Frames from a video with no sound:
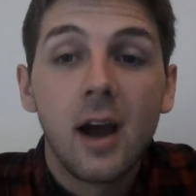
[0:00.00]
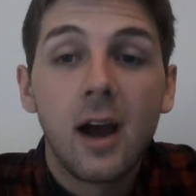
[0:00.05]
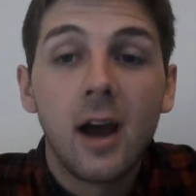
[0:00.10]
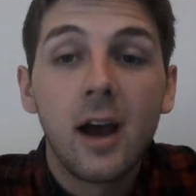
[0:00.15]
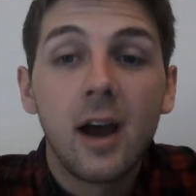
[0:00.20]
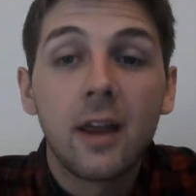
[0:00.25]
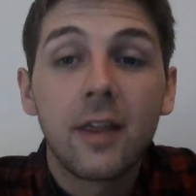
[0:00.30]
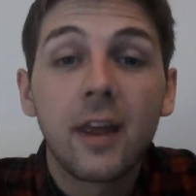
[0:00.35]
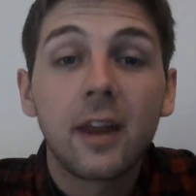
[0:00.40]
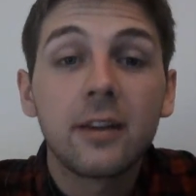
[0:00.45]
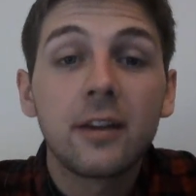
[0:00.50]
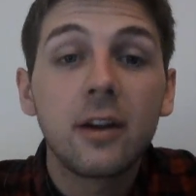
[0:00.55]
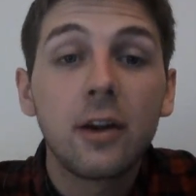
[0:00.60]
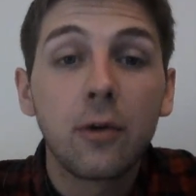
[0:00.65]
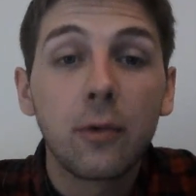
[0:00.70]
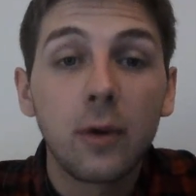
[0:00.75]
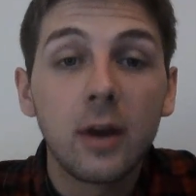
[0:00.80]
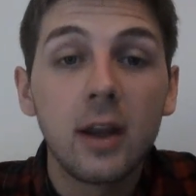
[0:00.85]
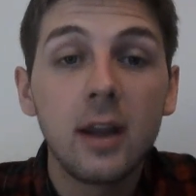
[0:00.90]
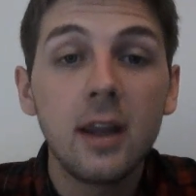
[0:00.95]
That
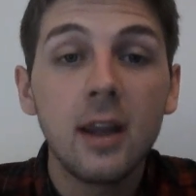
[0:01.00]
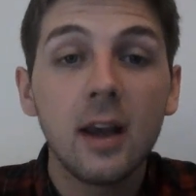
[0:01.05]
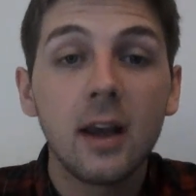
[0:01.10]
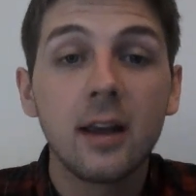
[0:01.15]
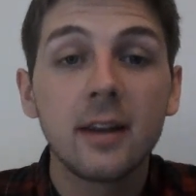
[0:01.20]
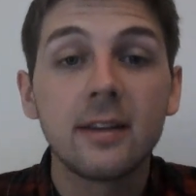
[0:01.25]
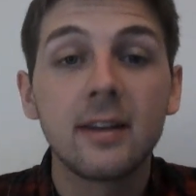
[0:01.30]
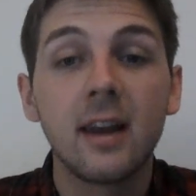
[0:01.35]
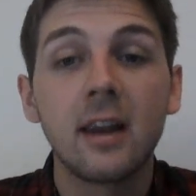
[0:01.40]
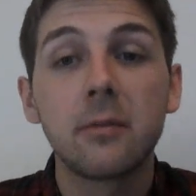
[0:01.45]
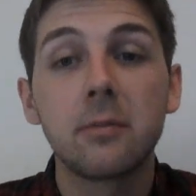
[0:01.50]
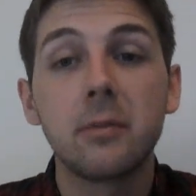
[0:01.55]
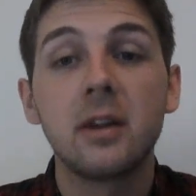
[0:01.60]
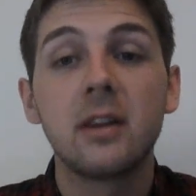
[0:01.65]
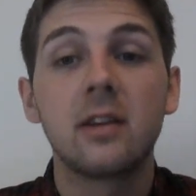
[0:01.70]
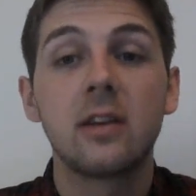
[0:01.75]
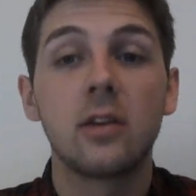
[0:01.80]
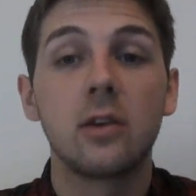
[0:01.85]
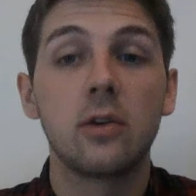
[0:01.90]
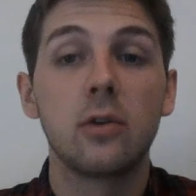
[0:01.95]
degree has led
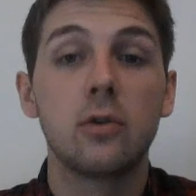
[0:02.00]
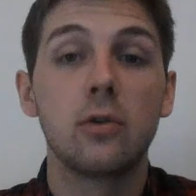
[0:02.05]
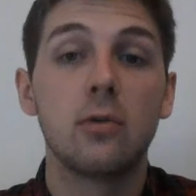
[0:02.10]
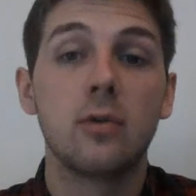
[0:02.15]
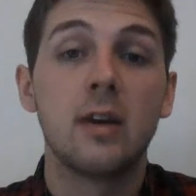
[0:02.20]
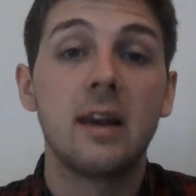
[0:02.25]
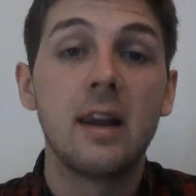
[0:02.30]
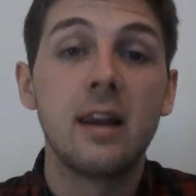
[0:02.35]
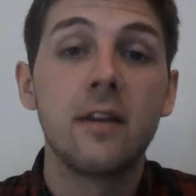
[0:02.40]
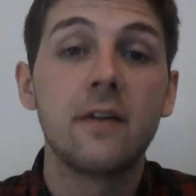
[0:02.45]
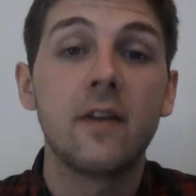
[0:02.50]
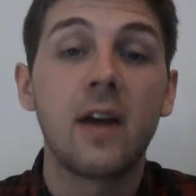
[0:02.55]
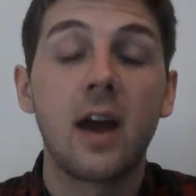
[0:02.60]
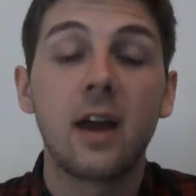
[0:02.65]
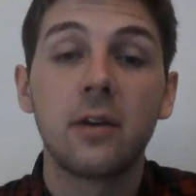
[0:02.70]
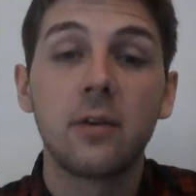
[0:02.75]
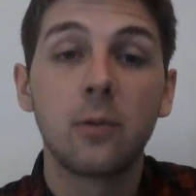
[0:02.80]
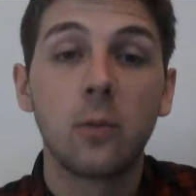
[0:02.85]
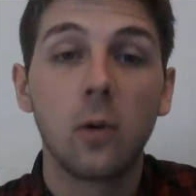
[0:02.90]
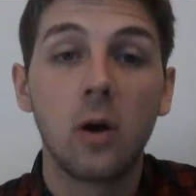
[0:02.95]
me to live
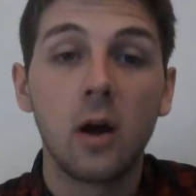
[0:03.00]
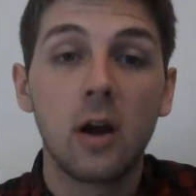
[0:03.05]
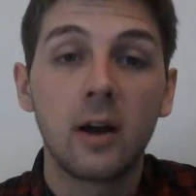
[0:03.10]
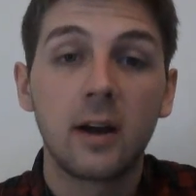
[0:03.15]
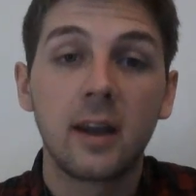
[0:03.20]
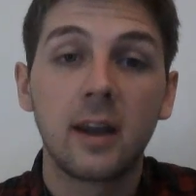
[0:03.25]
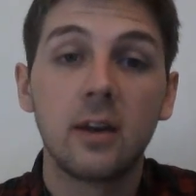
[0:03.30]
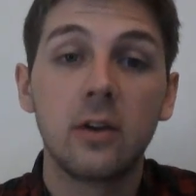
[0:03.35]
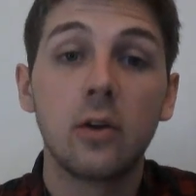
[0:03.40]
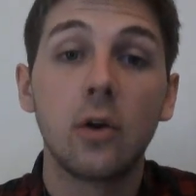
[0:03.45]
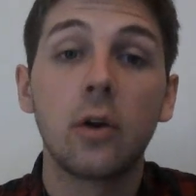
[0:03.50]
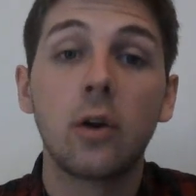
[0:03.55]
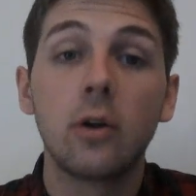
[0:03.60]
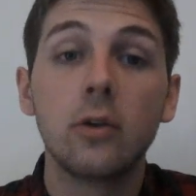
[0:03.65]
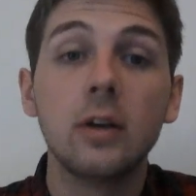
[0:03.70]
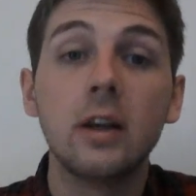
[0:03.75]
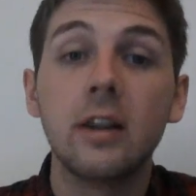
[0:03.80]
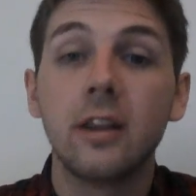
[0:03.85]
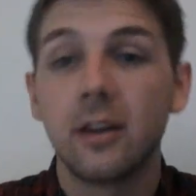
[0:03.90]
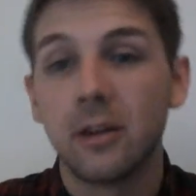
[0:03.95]
and work in not
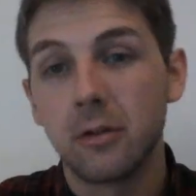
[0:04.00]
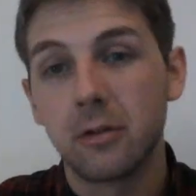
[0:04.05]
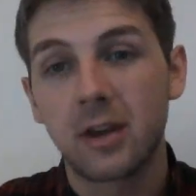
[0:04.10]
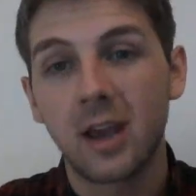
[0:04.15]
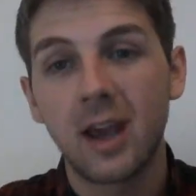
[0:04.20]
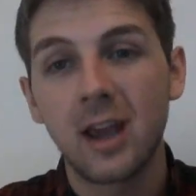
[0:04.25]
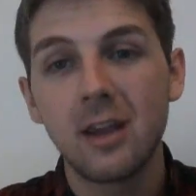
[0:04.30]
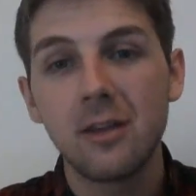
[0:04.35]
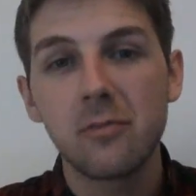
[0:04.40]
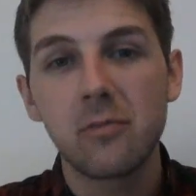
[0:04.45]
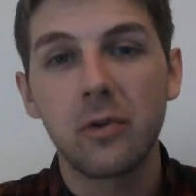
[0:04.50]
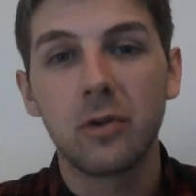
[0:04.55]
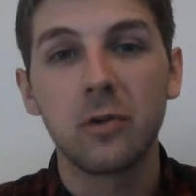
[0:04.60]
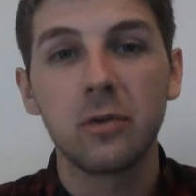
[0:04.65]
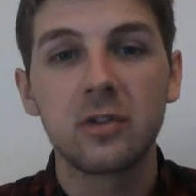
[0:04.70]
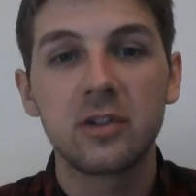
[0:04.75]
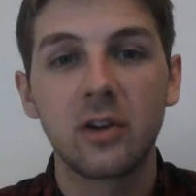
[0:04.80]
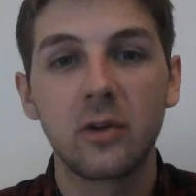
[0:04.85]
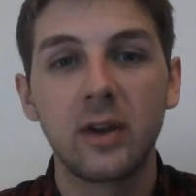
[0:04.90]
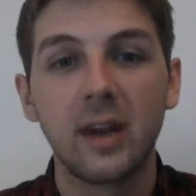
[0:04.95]
only the UK, but
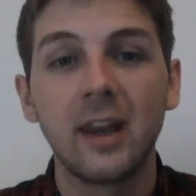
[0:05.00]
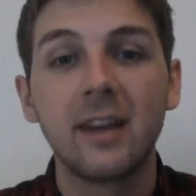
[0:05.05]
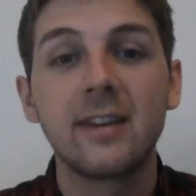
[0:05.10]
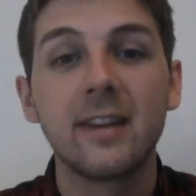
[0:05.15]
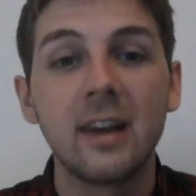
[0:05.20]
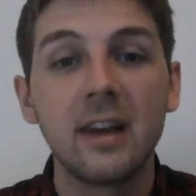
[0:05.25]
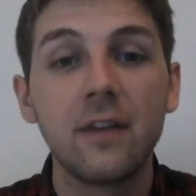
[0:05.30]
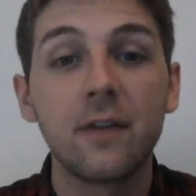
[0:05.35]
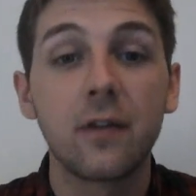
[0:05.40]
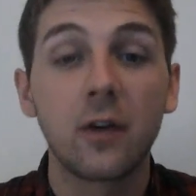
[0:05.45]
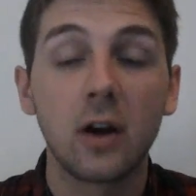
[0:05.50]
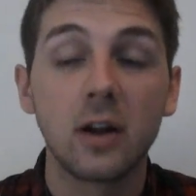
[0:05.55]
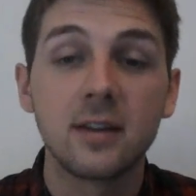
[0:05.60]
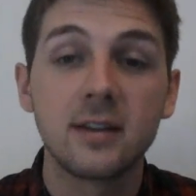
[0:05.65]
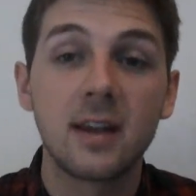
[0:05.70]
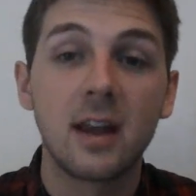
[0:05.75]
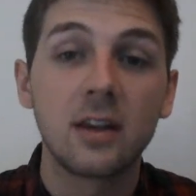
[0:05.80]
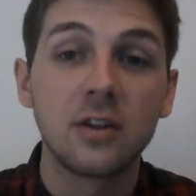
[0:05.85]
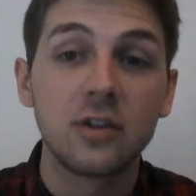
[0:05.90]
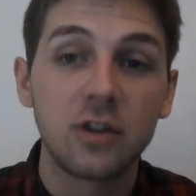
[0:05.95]
also in Italy,
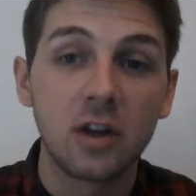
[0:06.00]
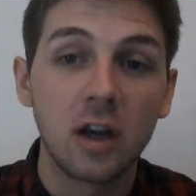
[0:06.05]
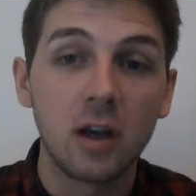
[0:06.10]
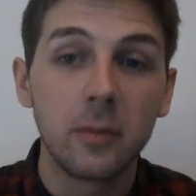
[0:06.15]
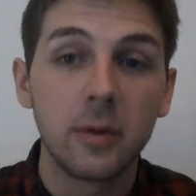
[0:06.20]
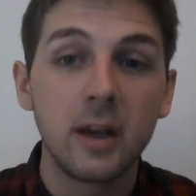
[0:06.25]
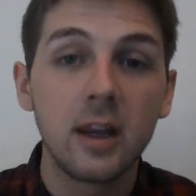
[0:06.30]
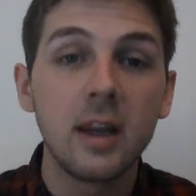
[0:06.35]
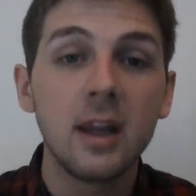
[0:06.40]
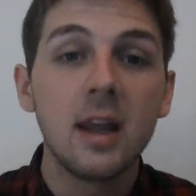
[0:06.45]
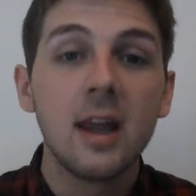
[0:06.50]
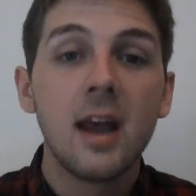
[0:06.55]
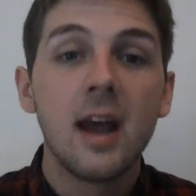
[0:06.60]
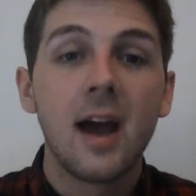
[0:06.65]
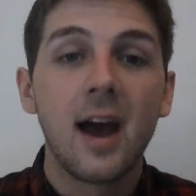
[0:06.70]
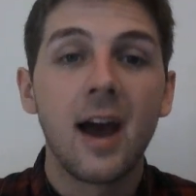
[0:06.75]
France, and Germany.